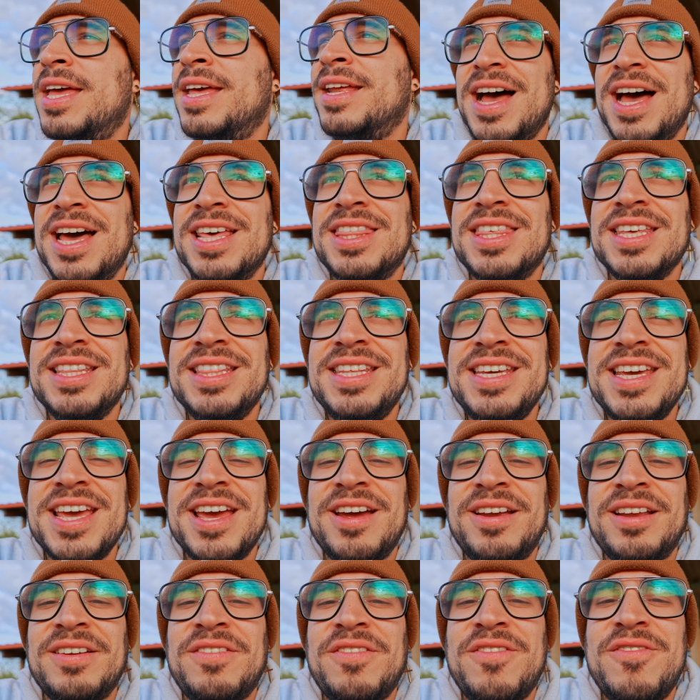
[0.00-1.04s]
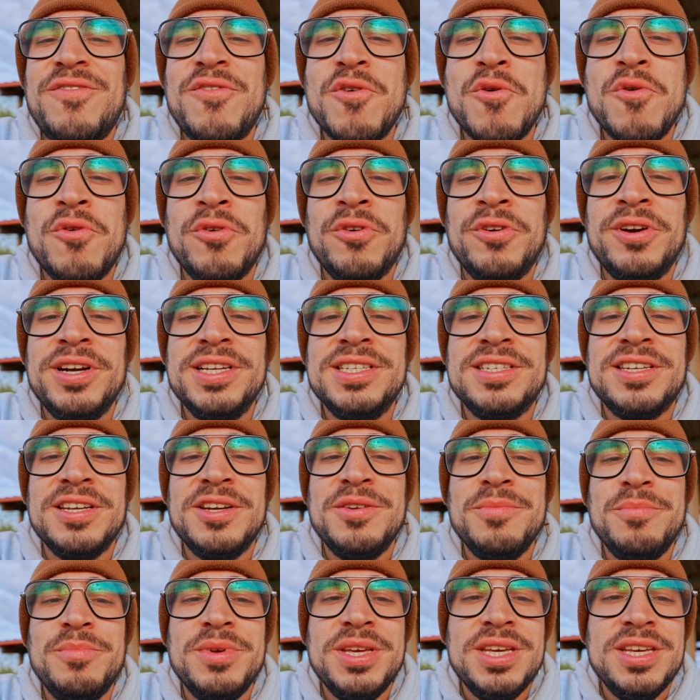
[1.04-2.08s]
I think the f4 is gonna
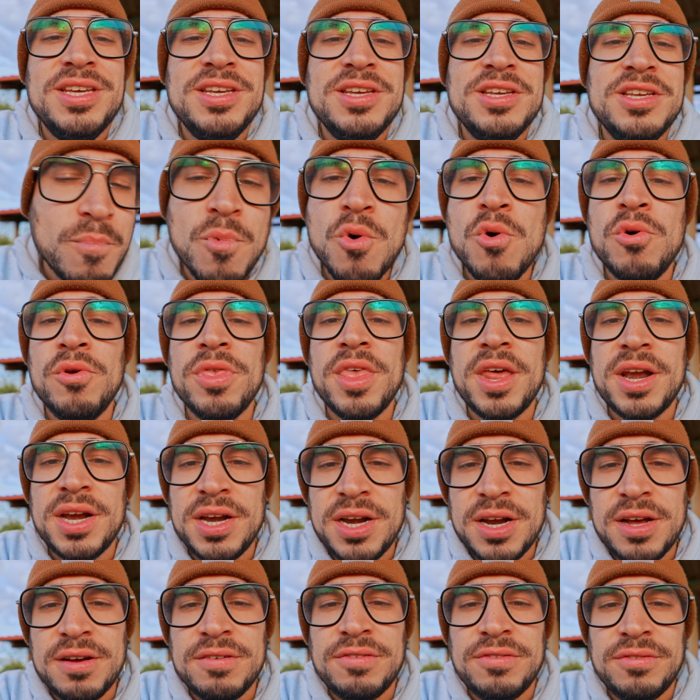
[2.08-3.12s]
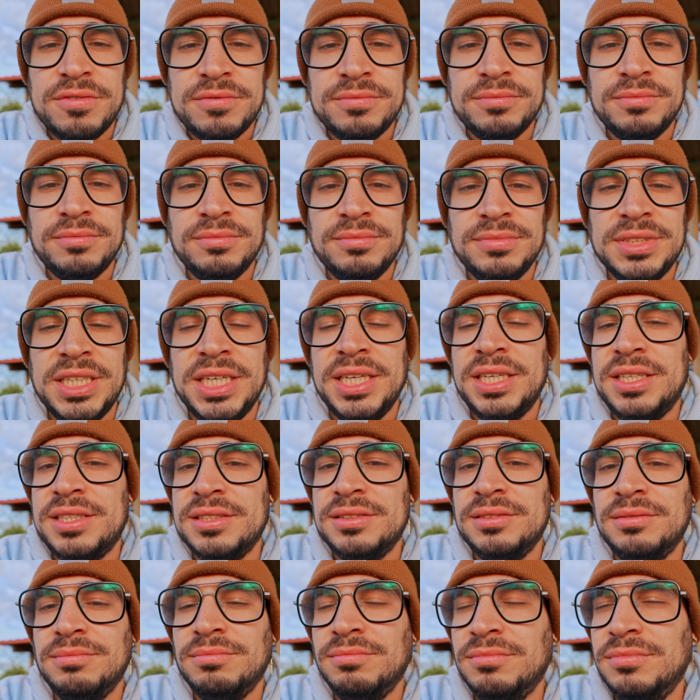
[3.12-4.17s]
be more than enough. Like,
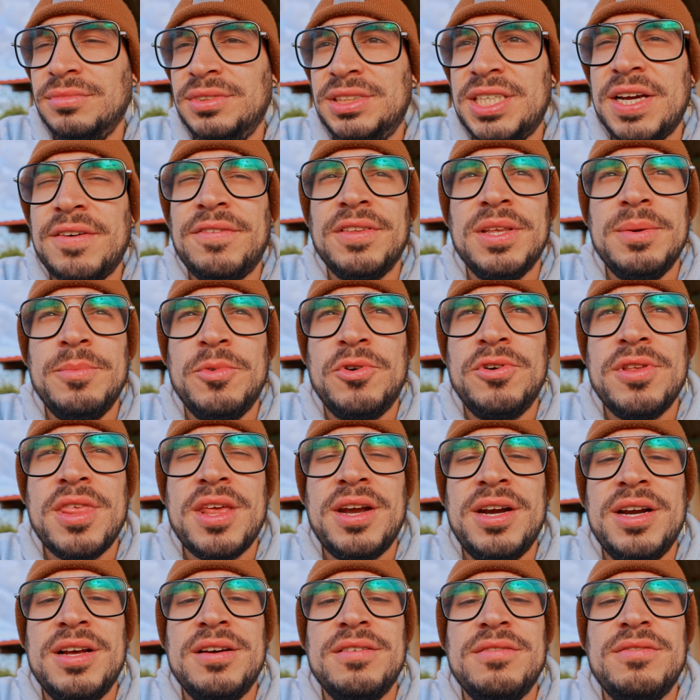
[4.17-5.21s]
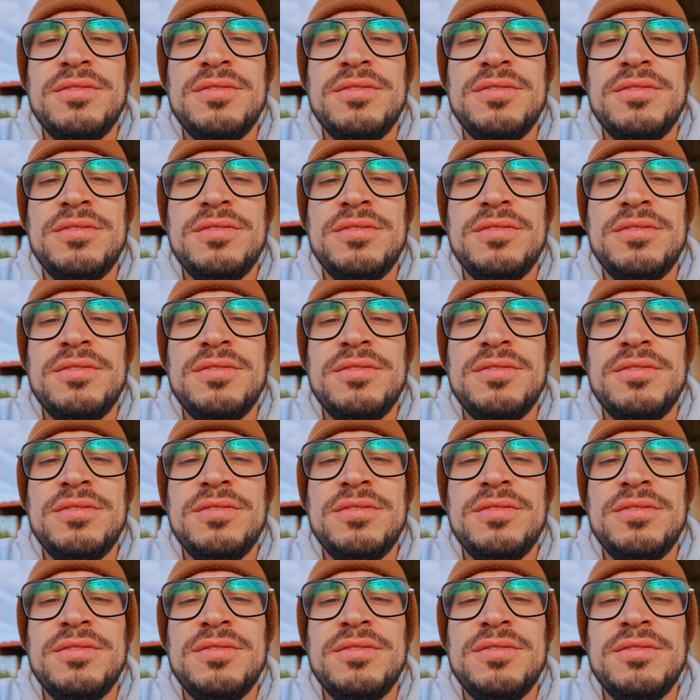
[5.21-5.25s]
definitely more than enough.